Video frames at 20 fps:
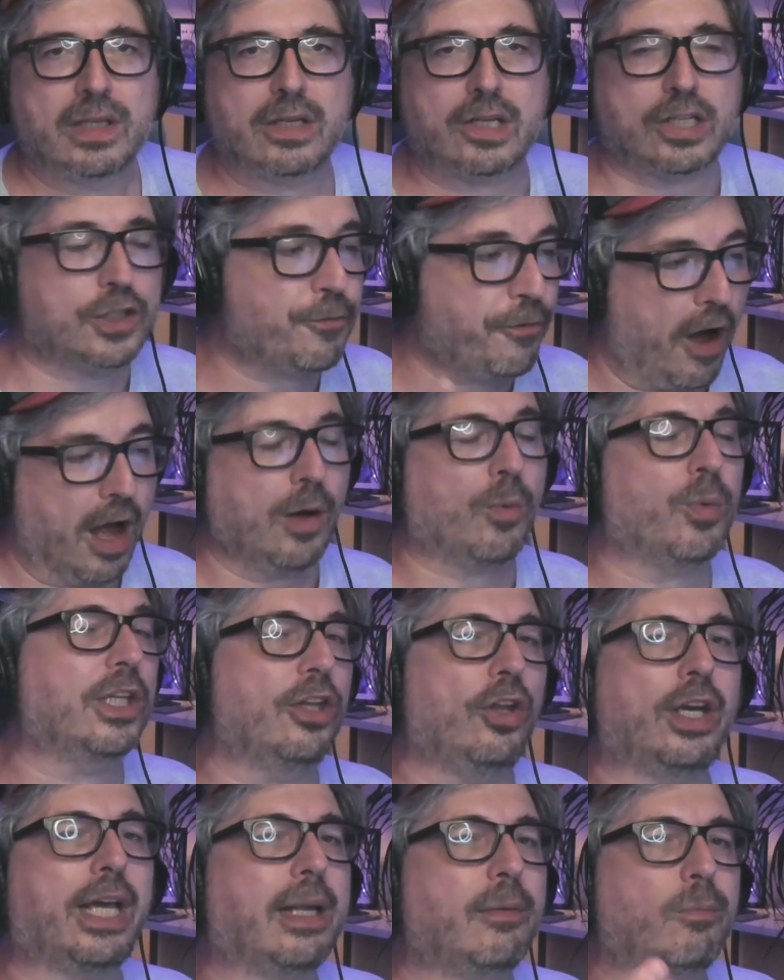Because Funk
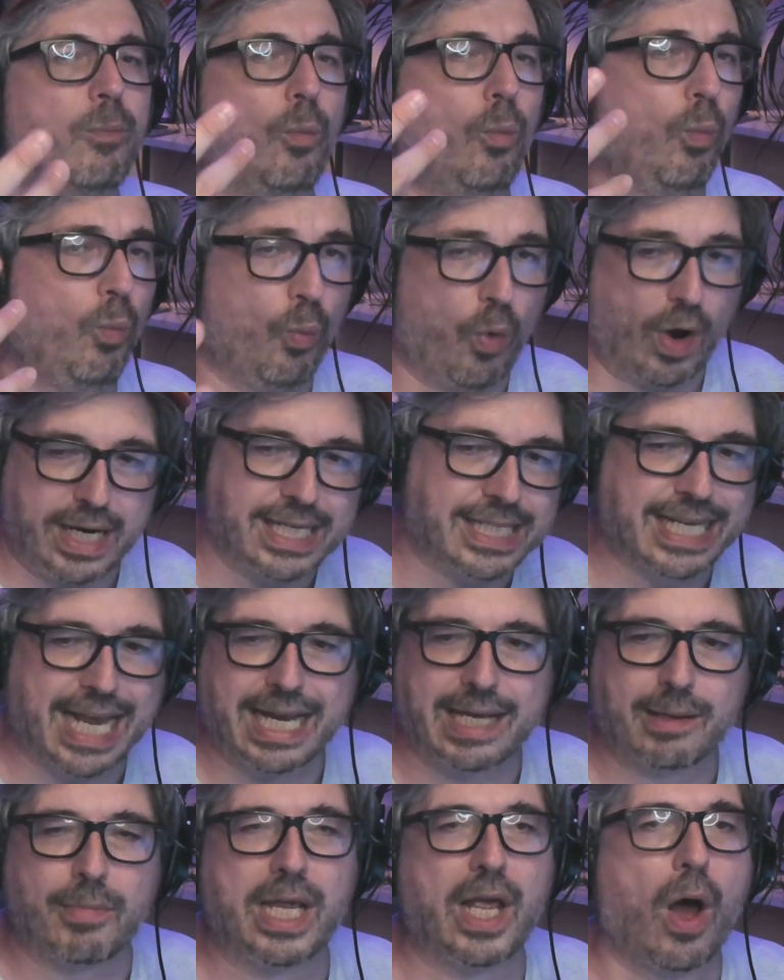would look at what is
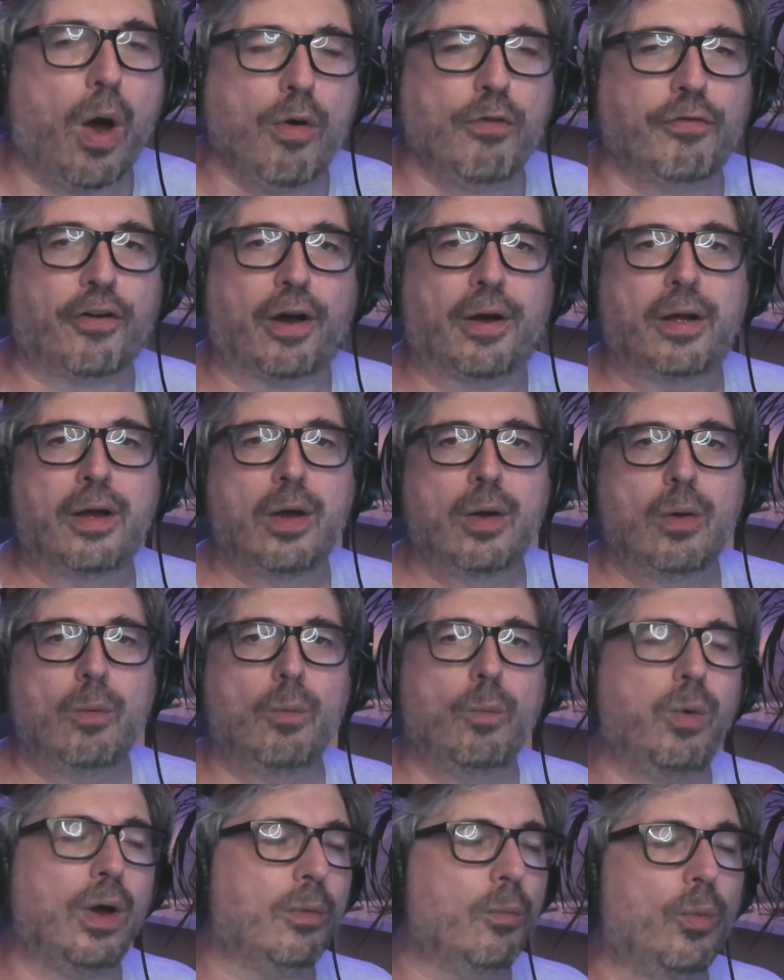getting me over,
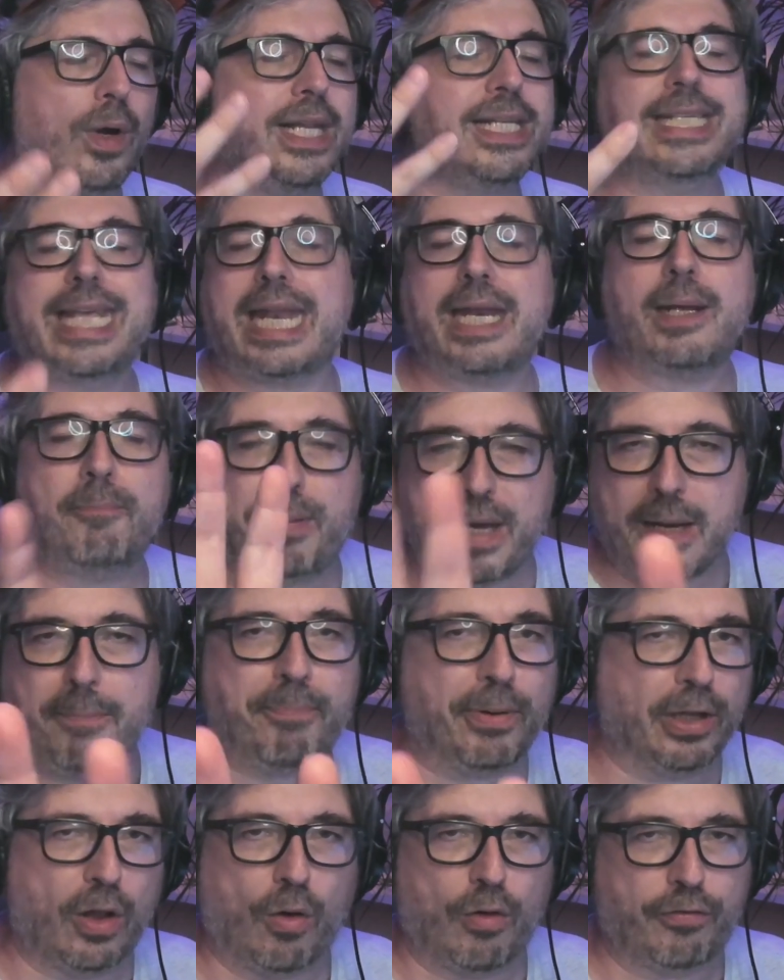what is getting
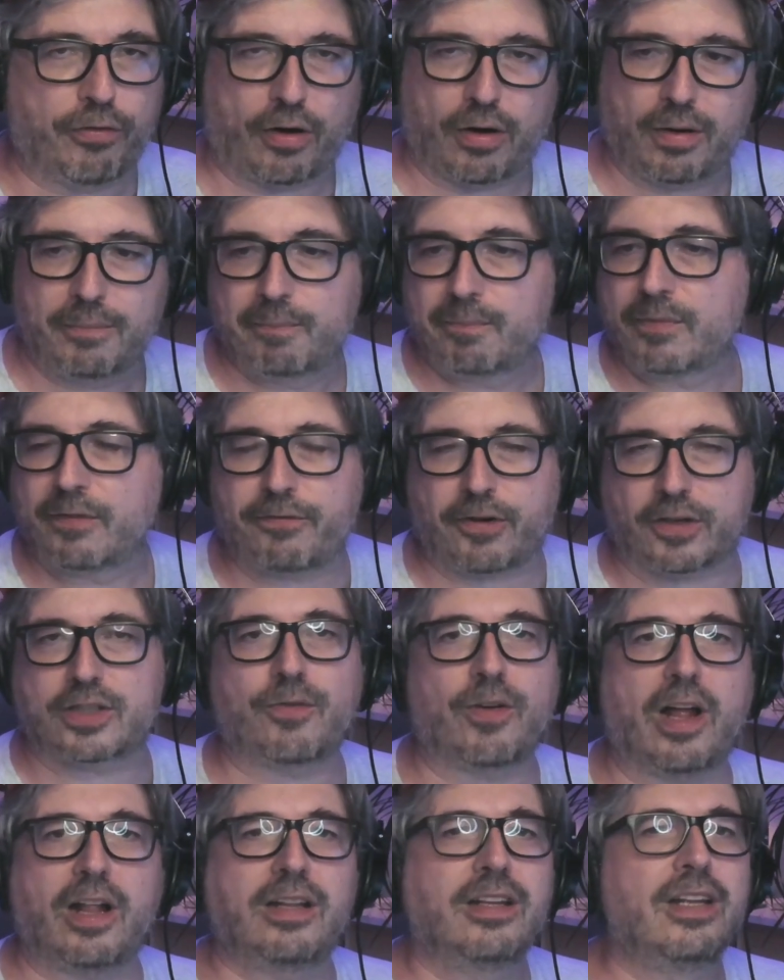people over. First
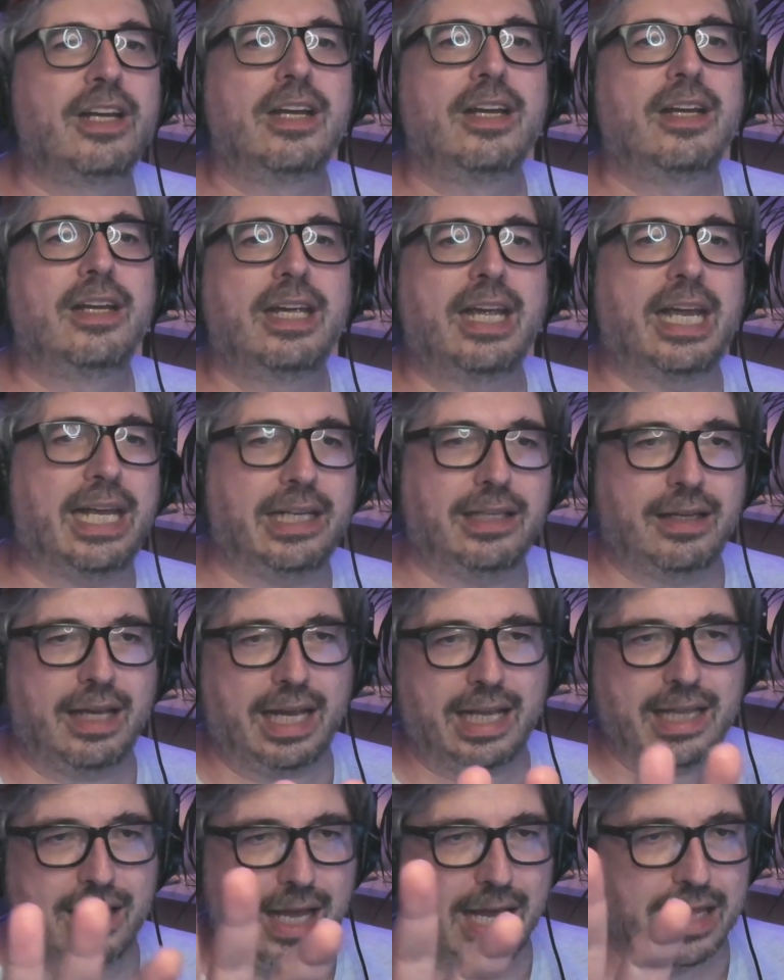of all,
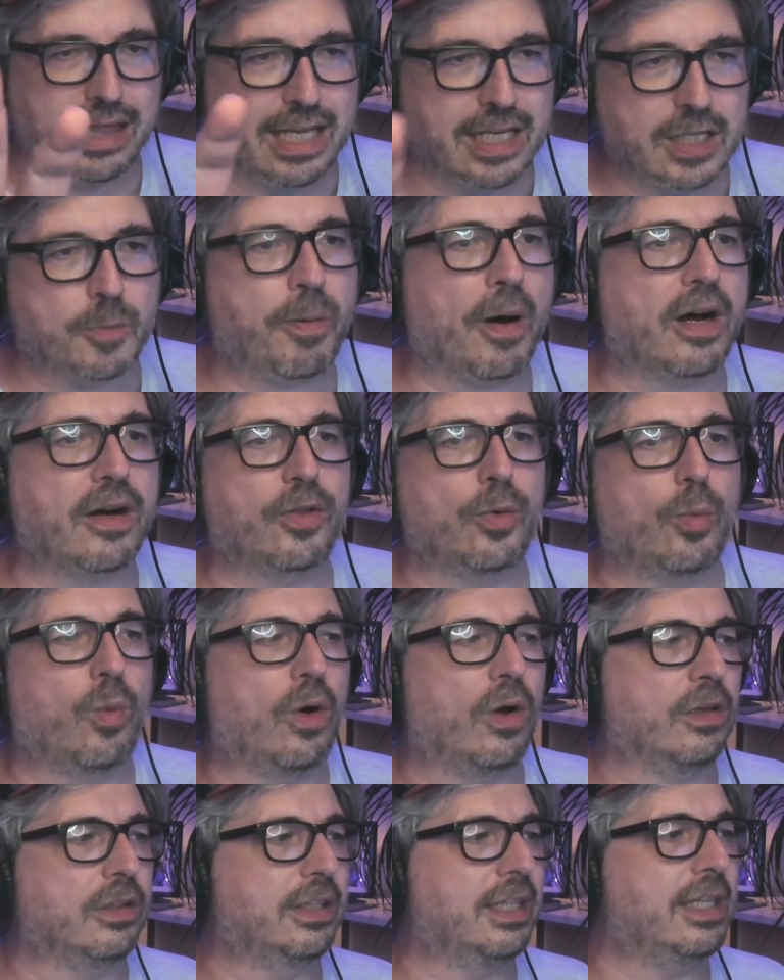in this part of the
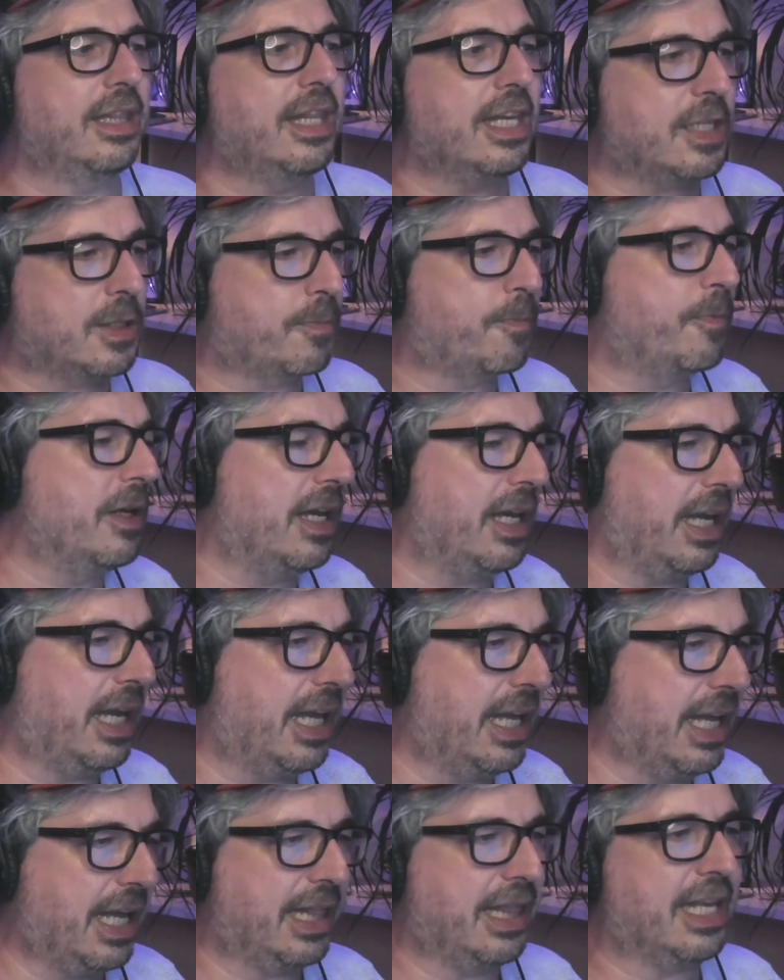world, in this
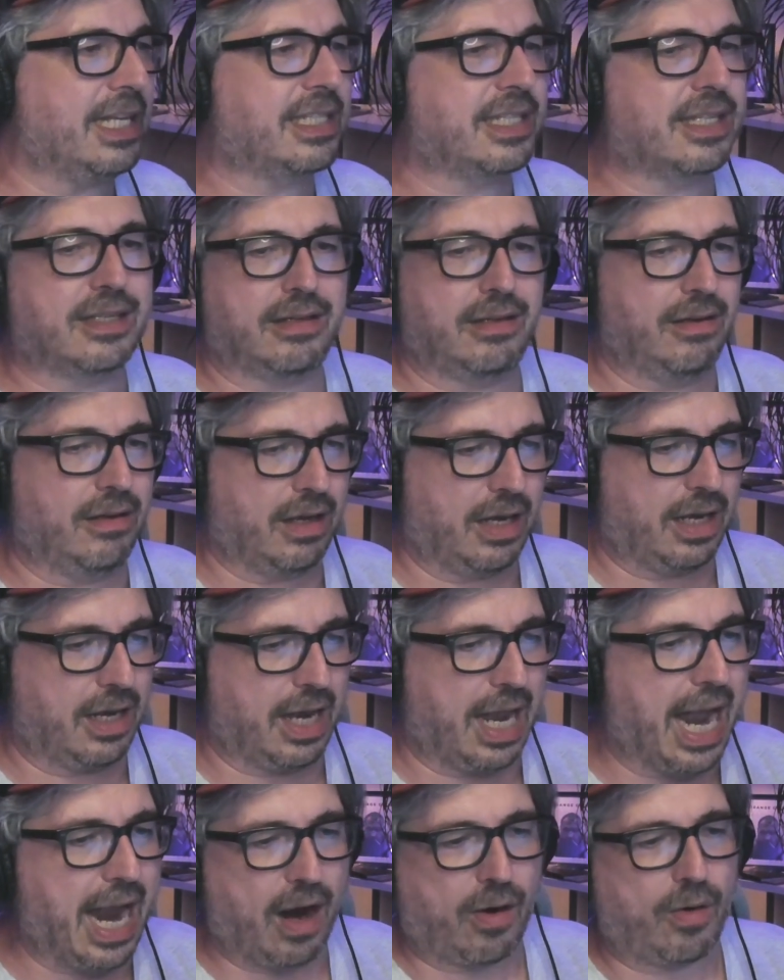
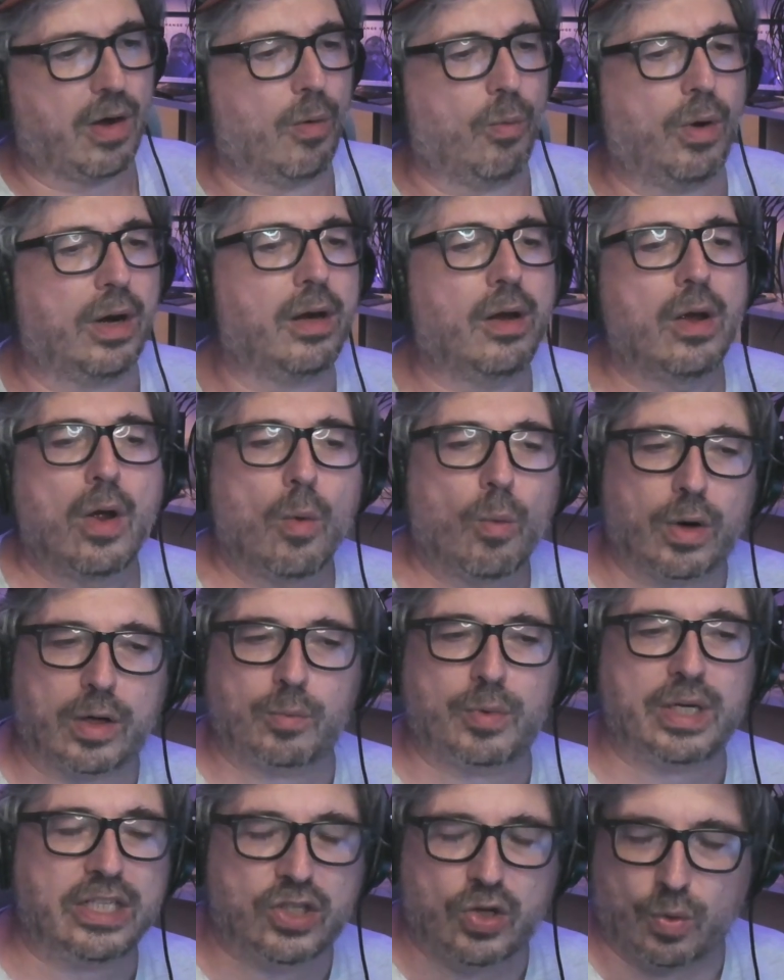era, what
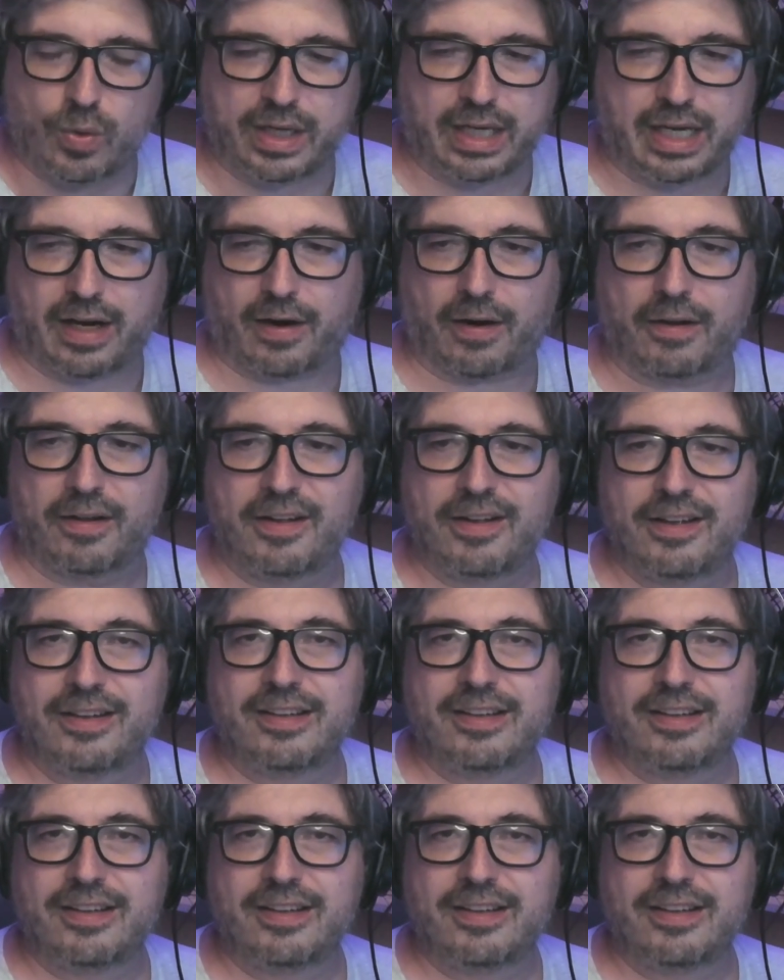are we doing here?